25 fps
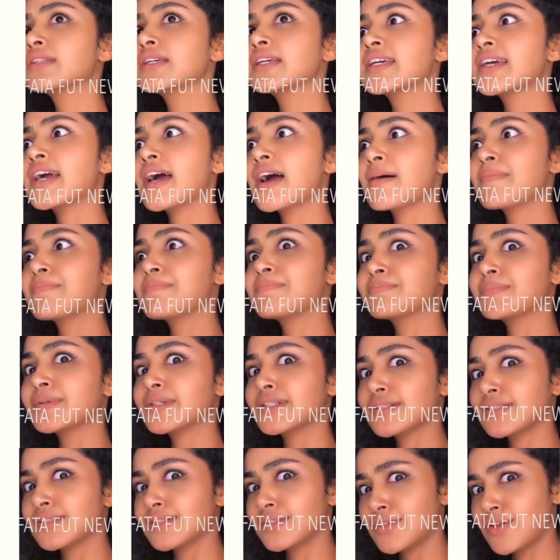The
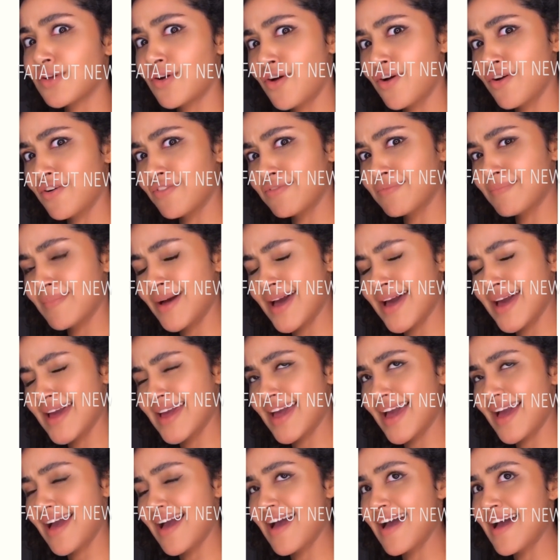apple of
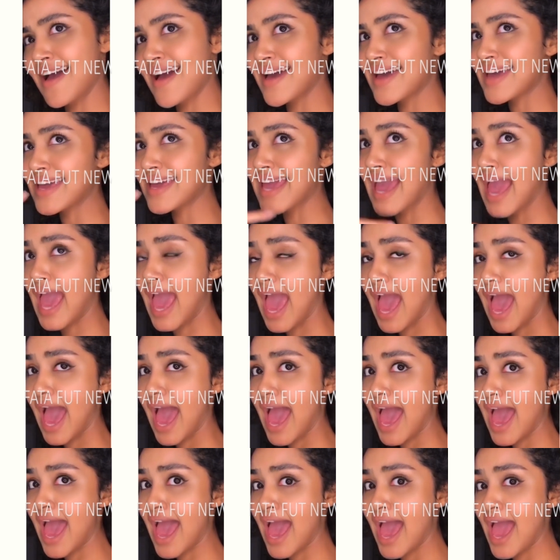my eye.
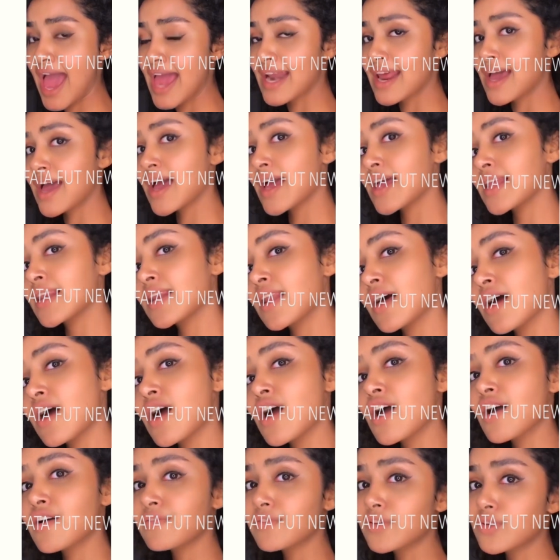And I
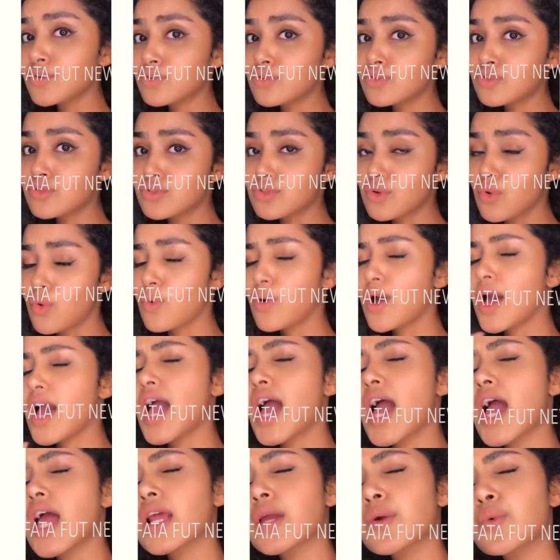love you so.
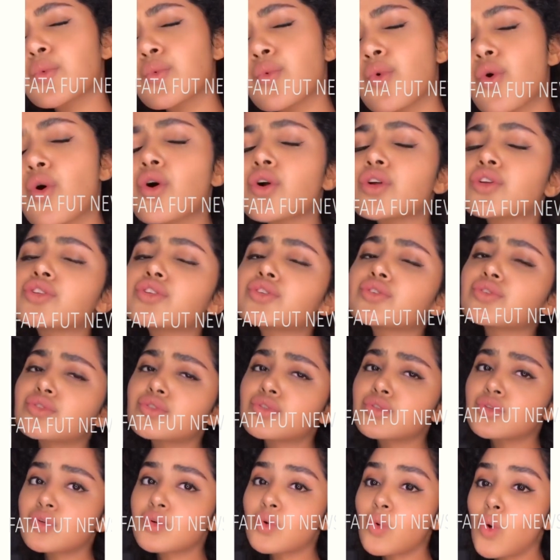I want
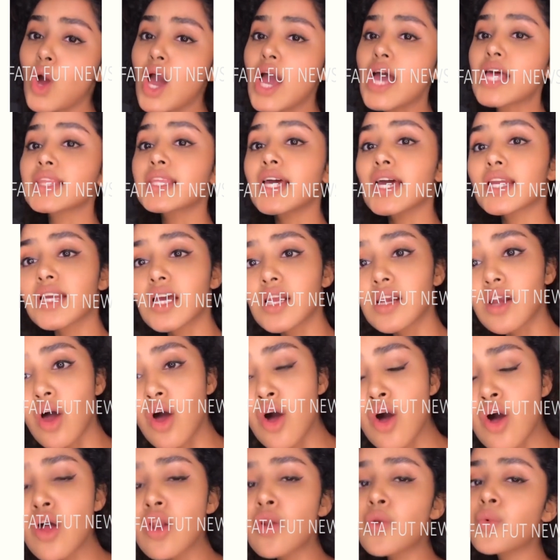you to know that I'll
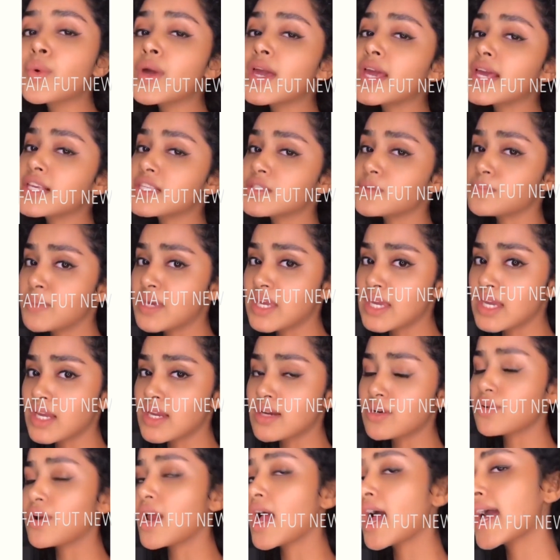always
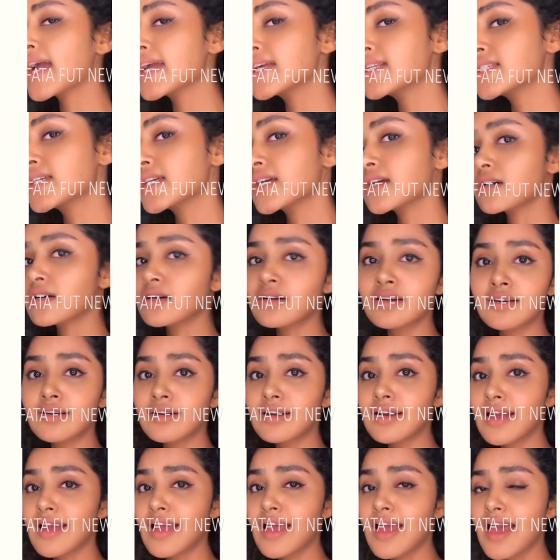be right
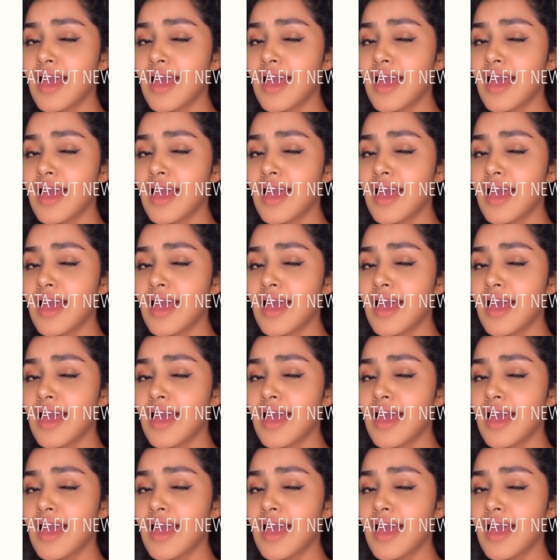here.